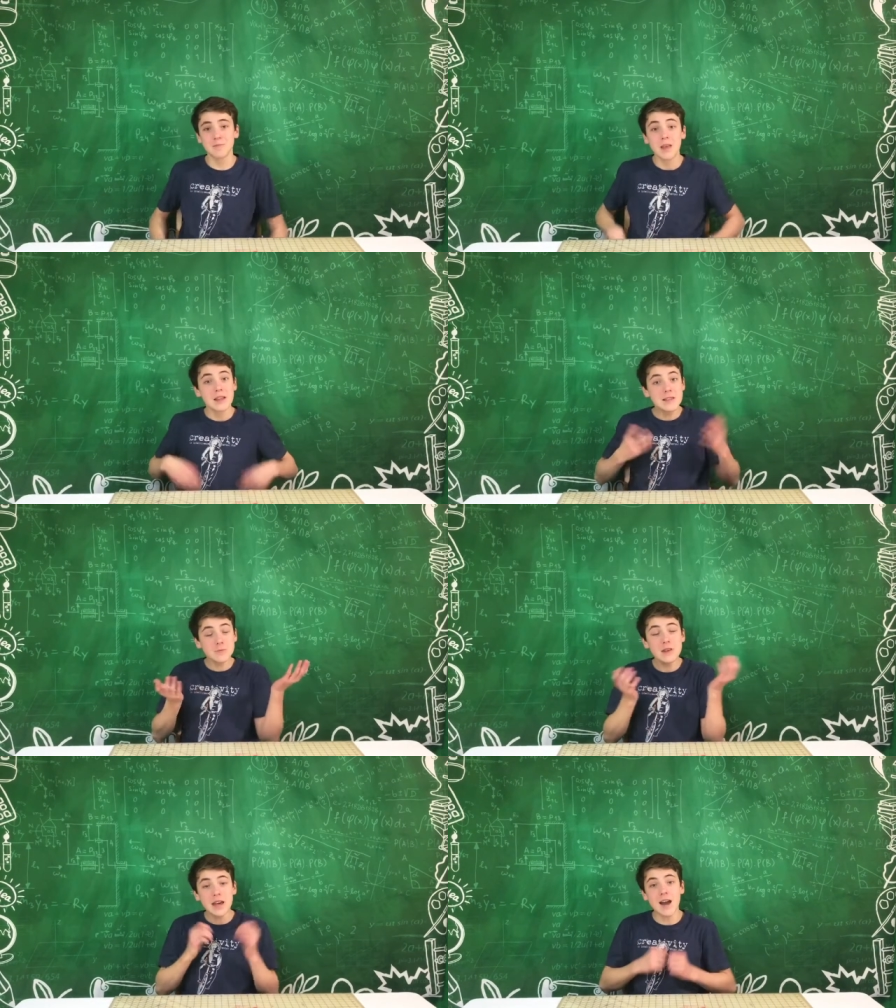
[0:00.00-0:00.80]
This
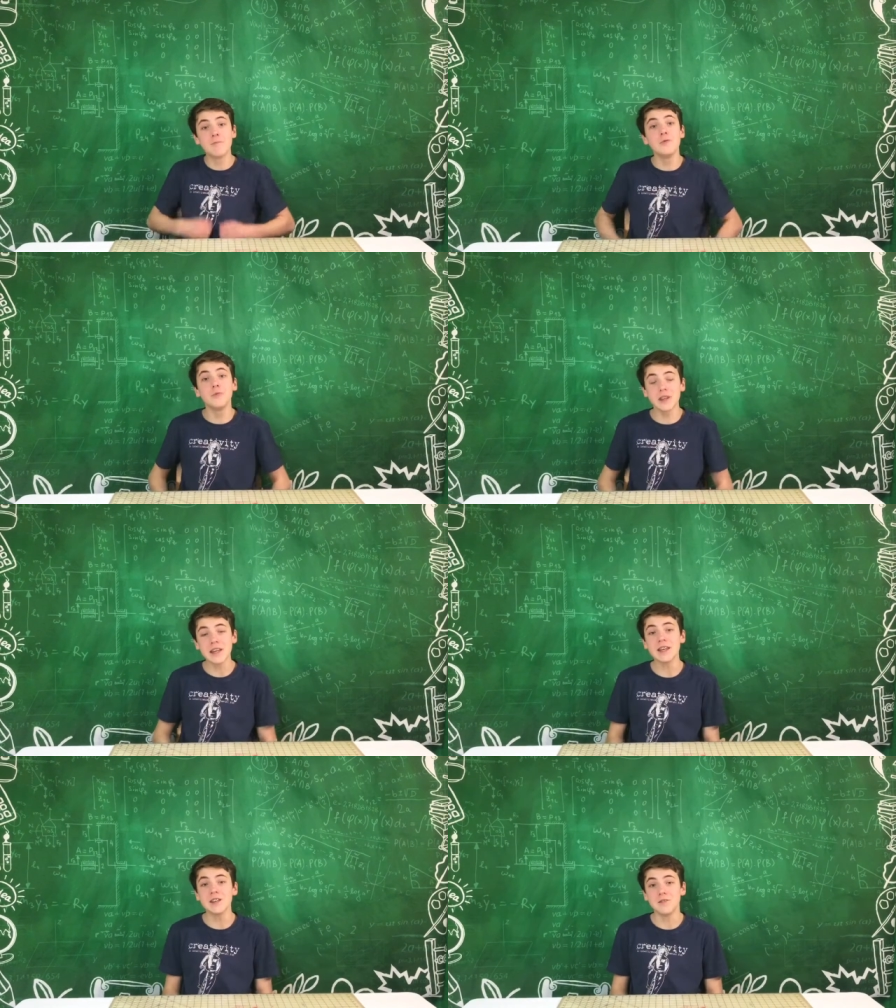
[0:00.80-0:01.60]
week I've been really
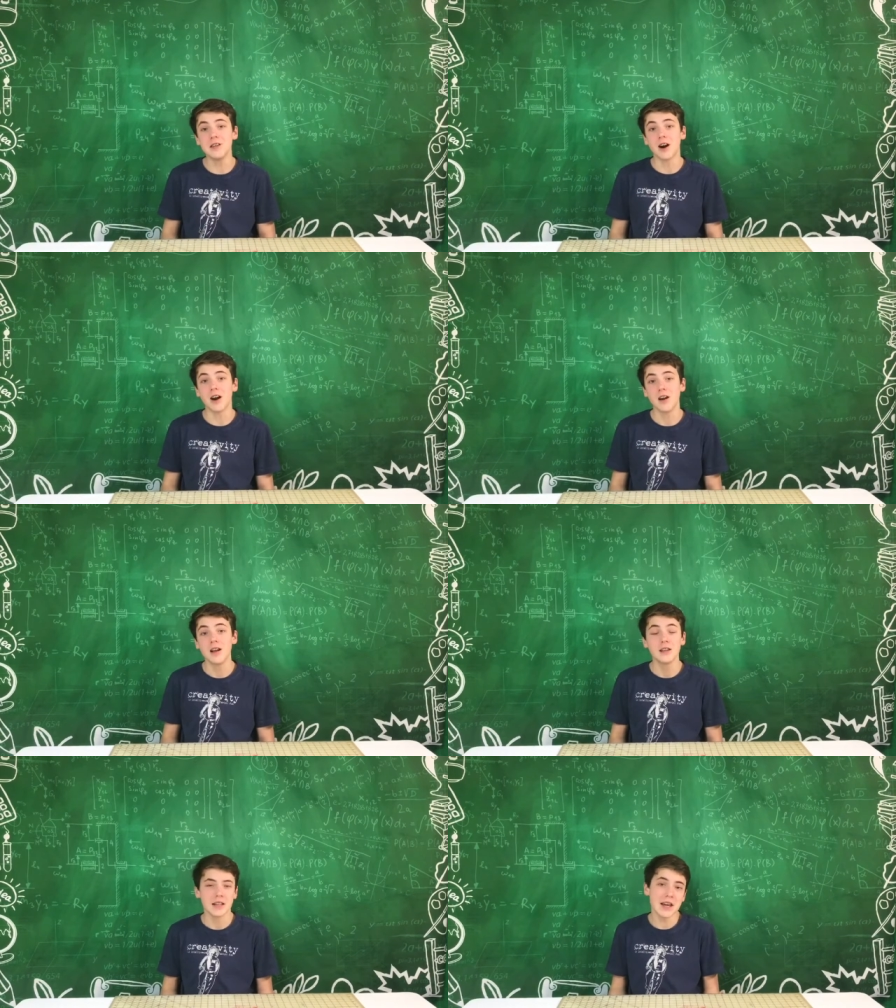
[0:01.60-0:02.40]
into VR.
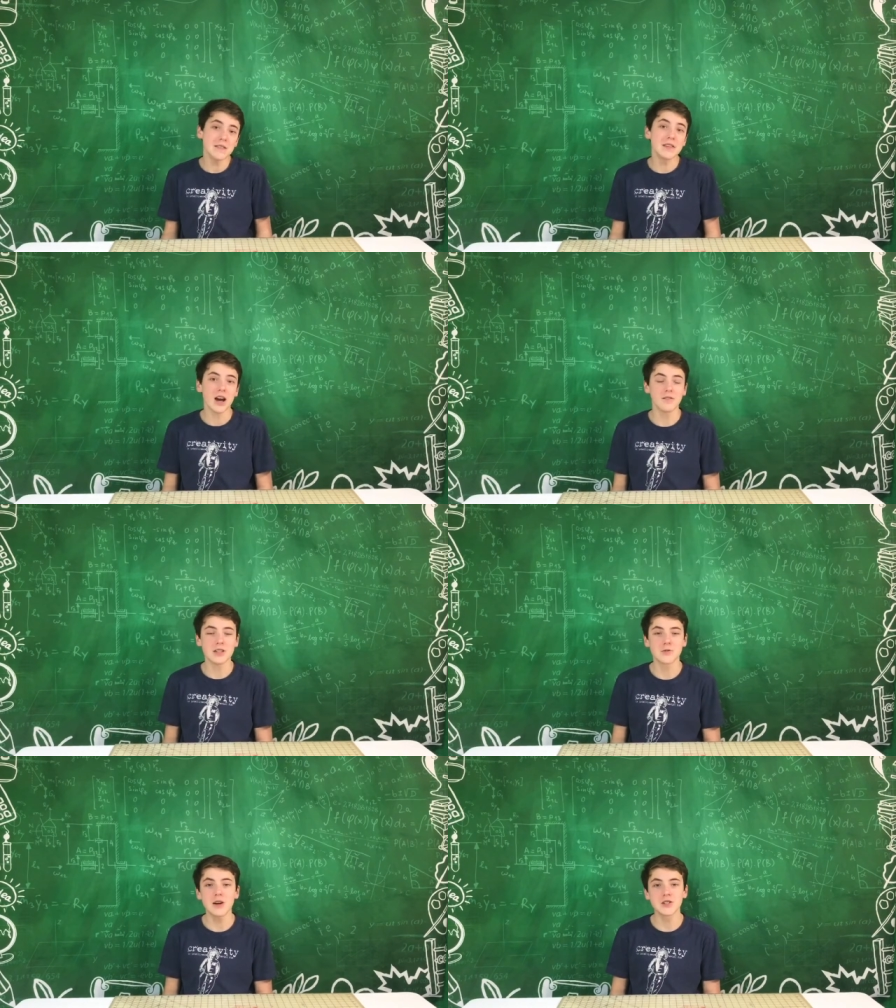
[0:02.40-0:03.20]
And the obvious
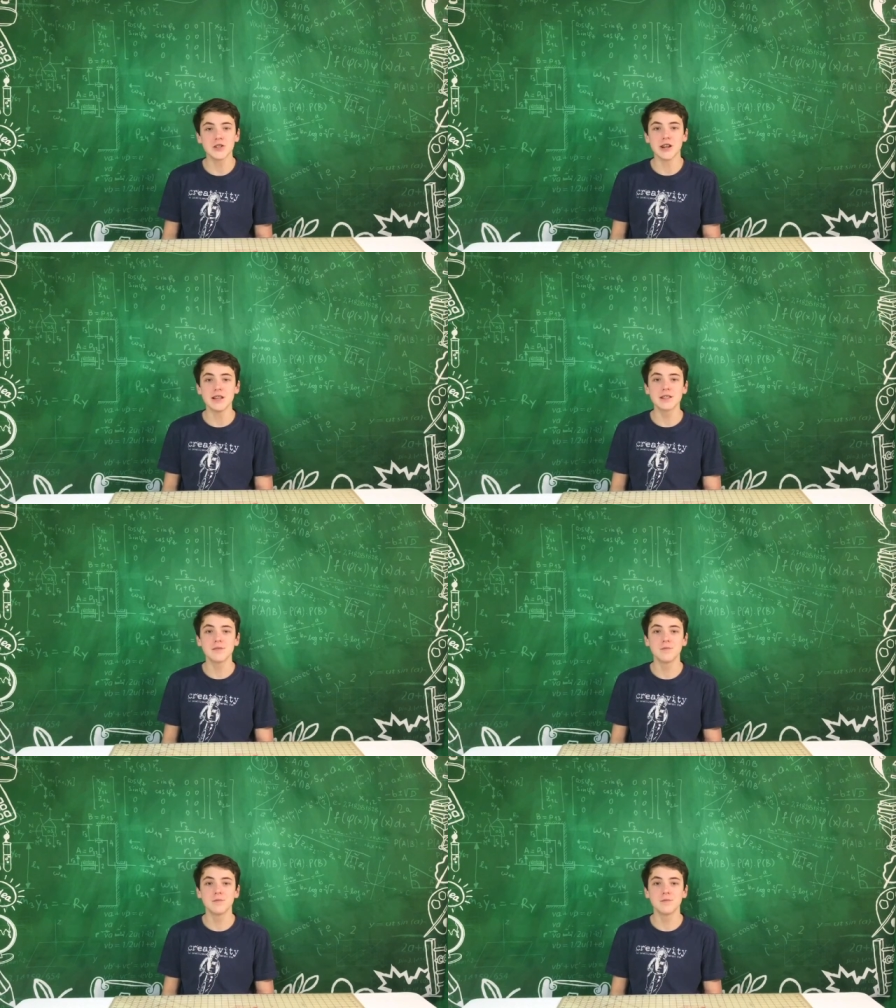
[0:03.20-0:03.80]
question is...